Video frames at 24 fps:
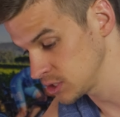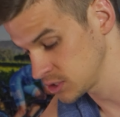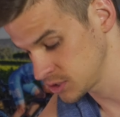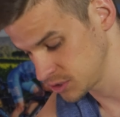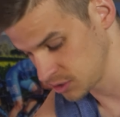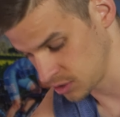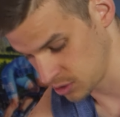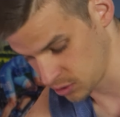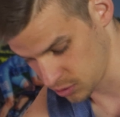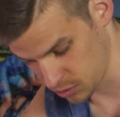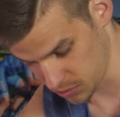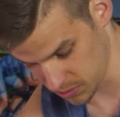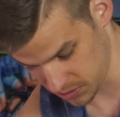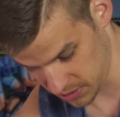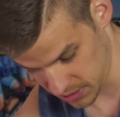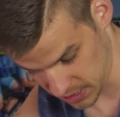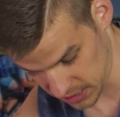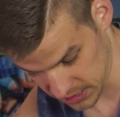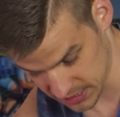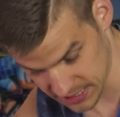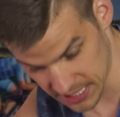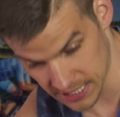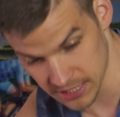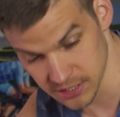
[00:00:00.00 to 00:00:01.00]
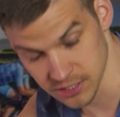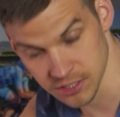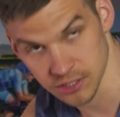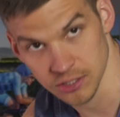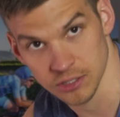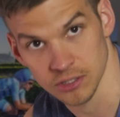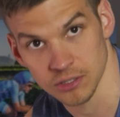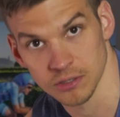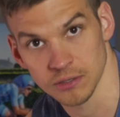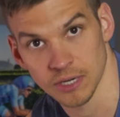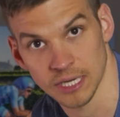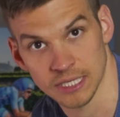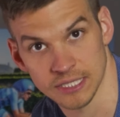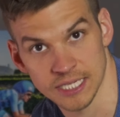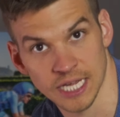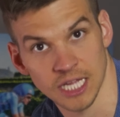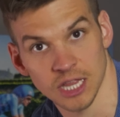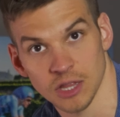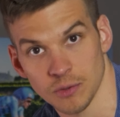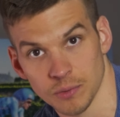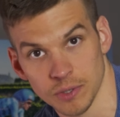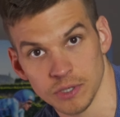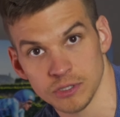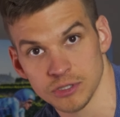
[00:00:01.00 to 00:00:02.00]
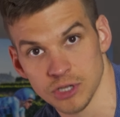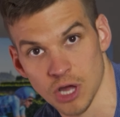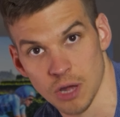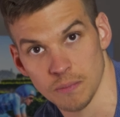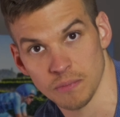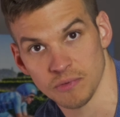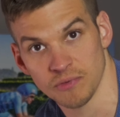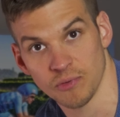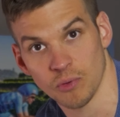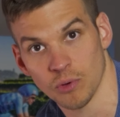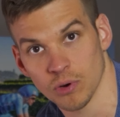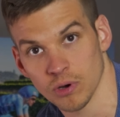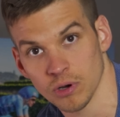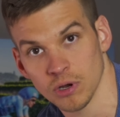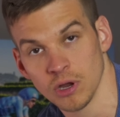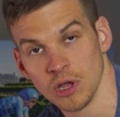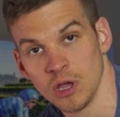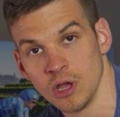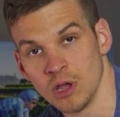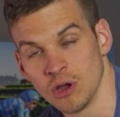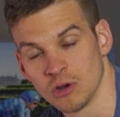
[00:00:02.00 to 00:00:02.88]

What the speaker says: So the sensor, exactly where you saw it before,